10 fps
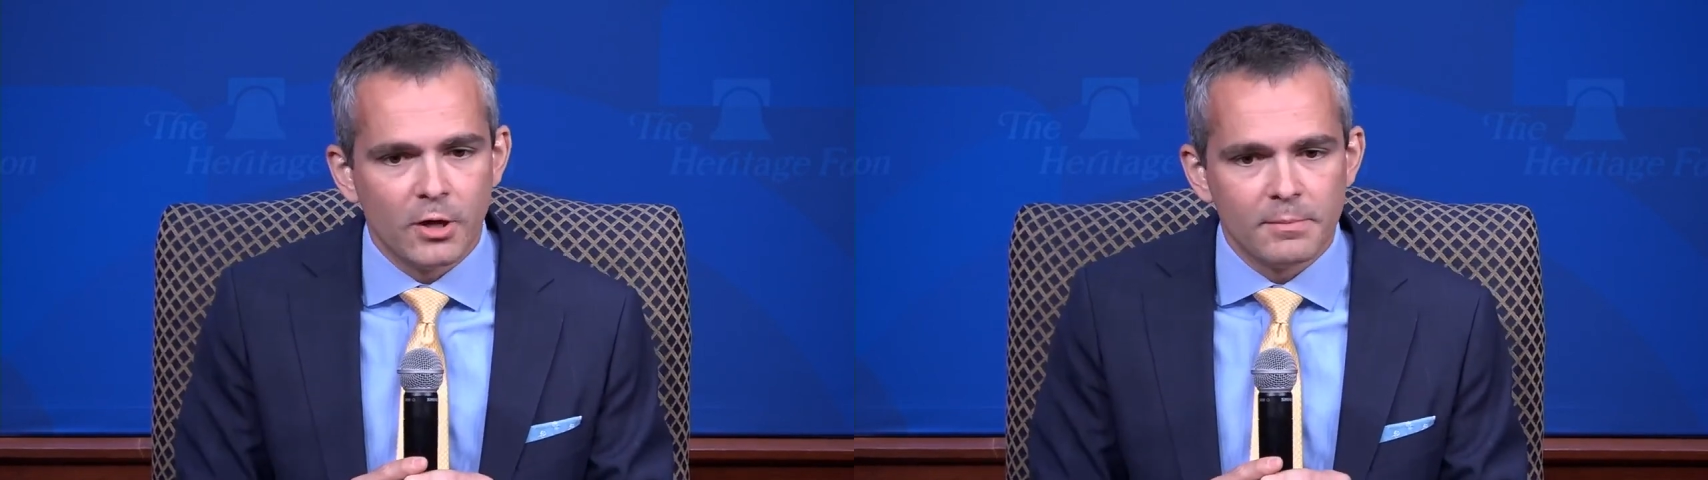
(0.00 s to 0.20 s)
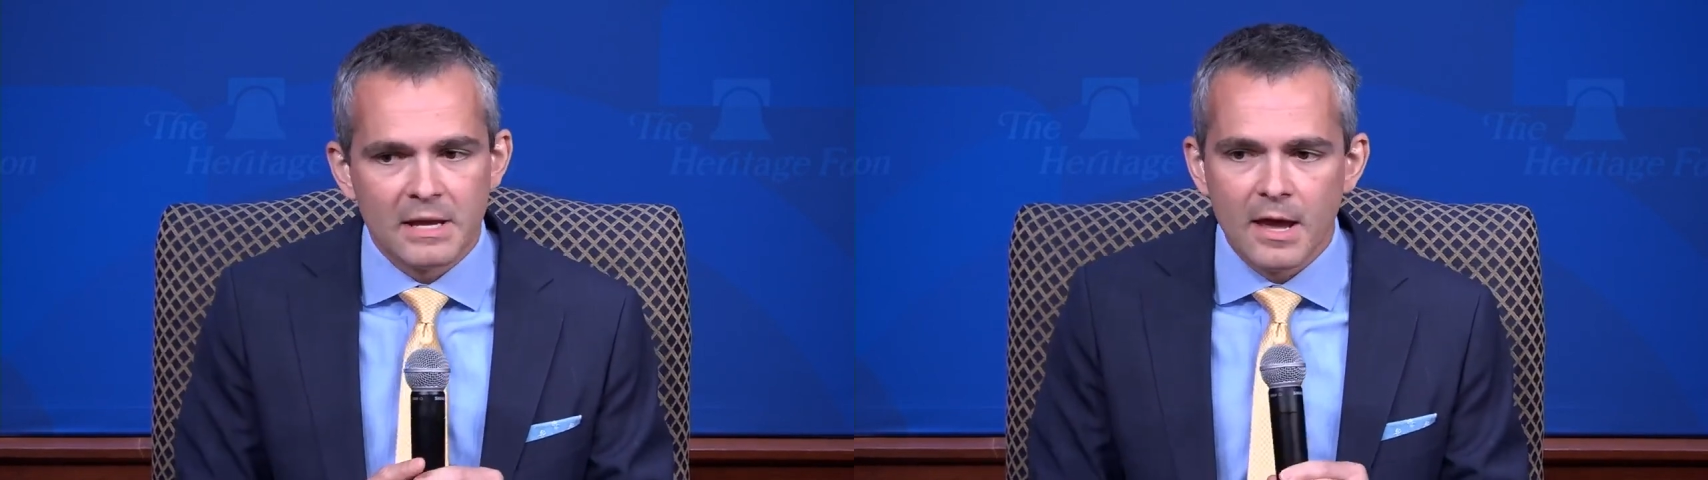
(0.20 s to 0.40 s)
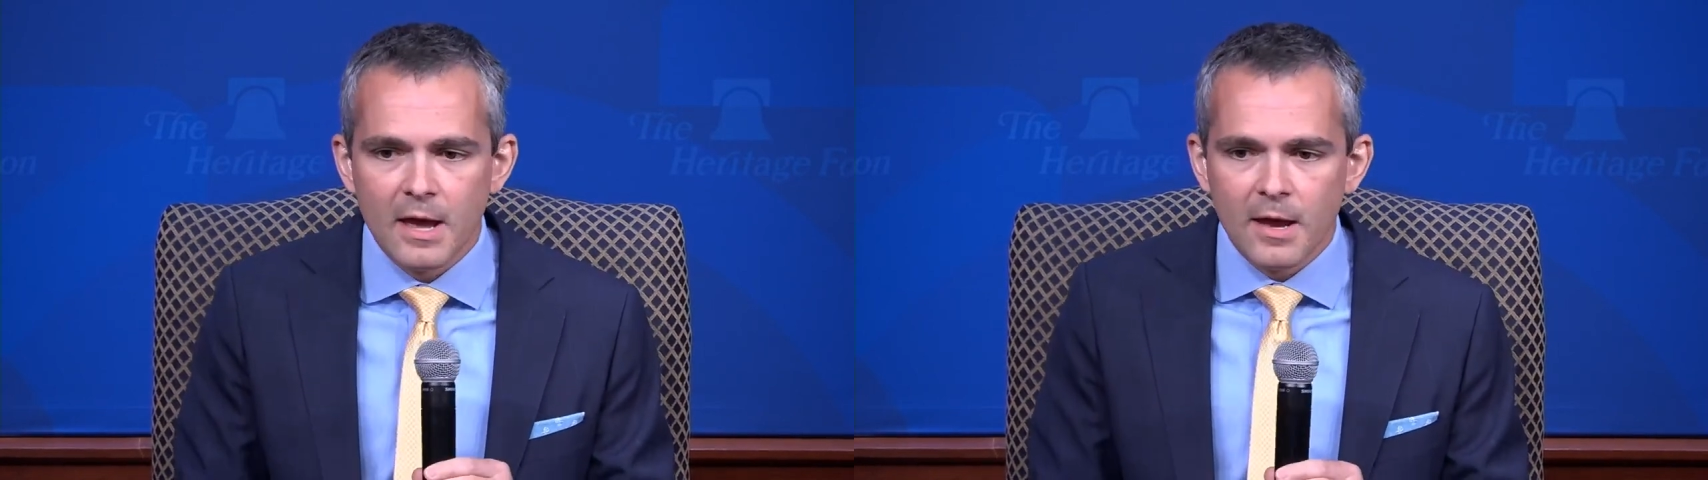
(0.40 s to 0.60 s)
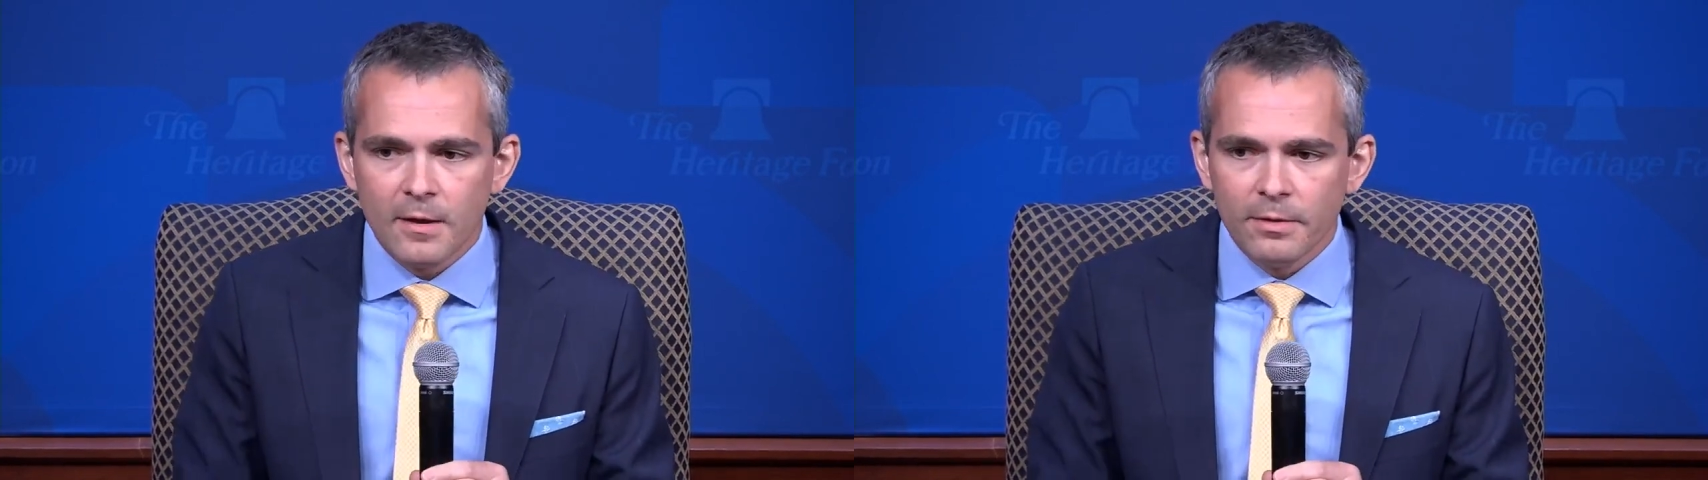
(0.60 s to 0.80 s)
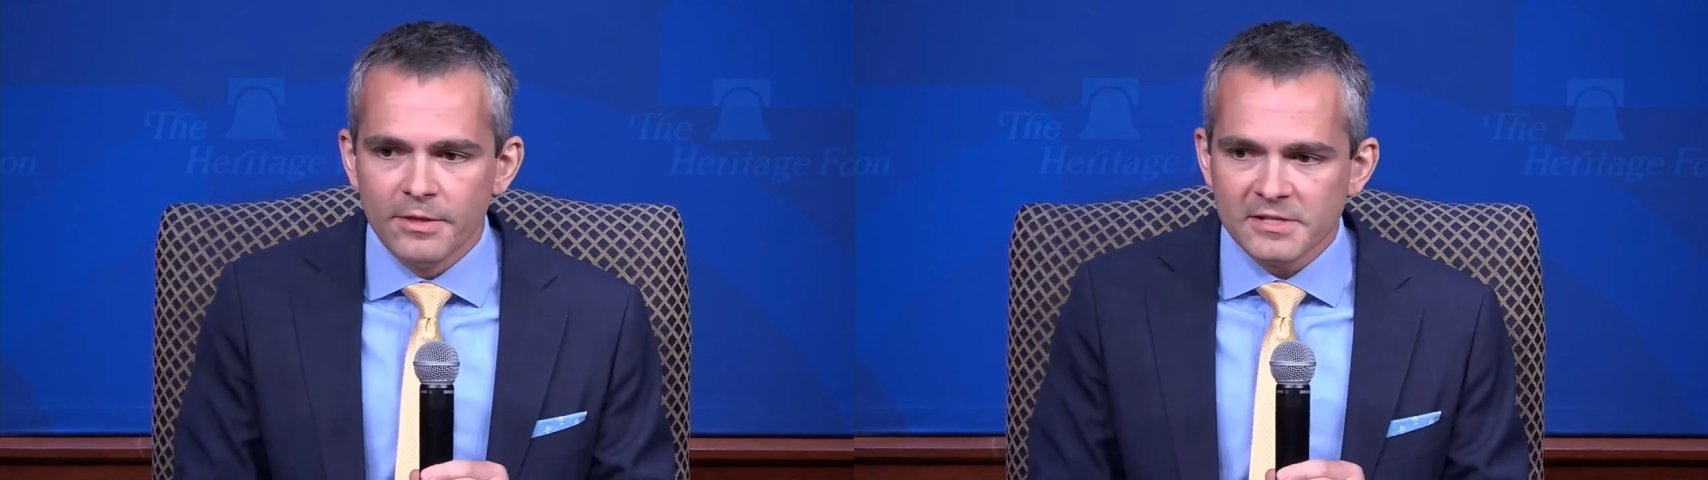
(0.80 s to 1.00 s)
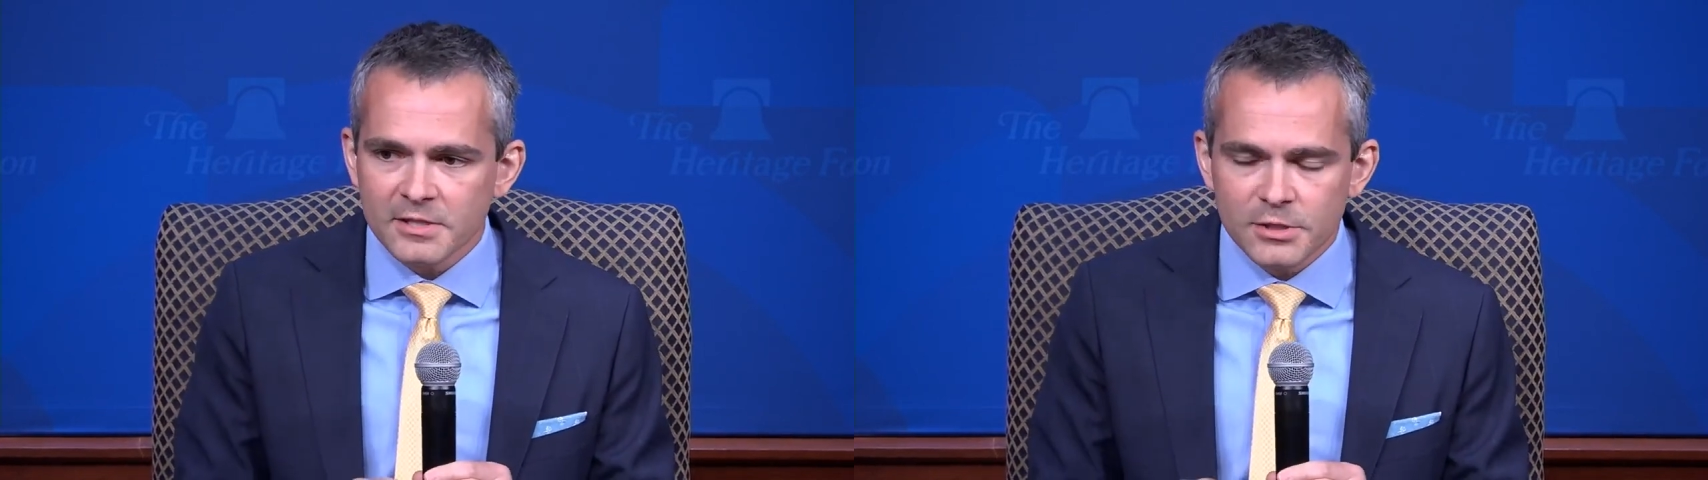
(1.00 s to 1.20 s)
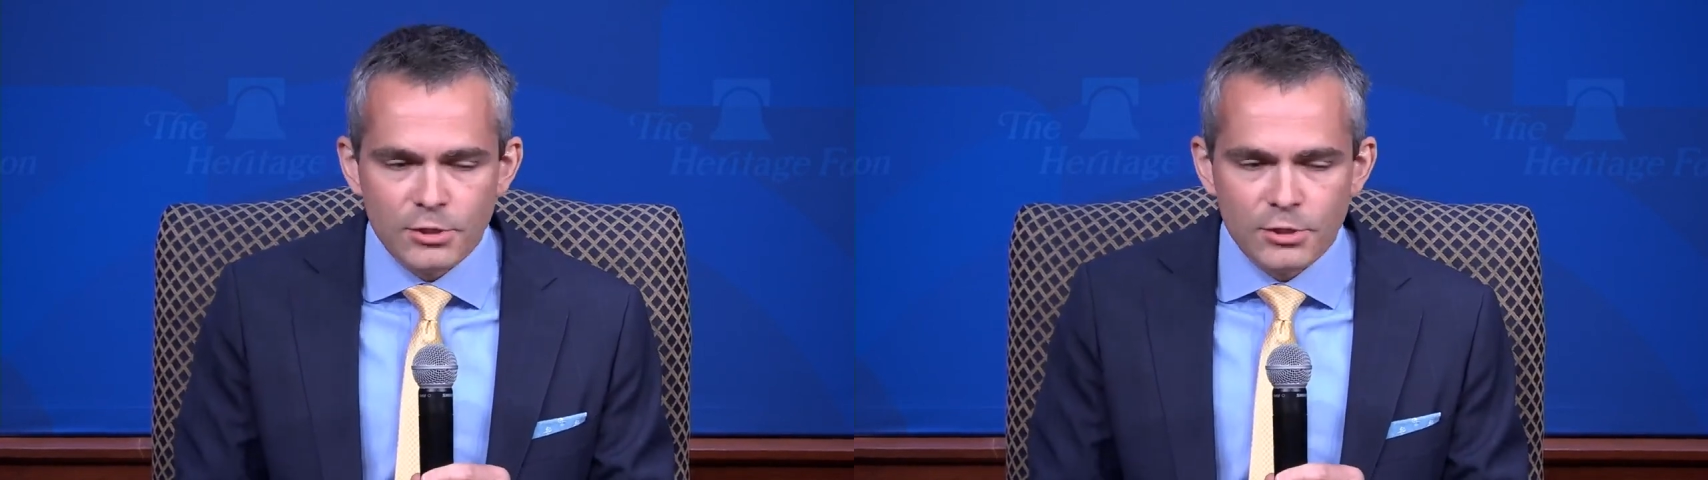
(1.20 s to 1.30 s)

on me. This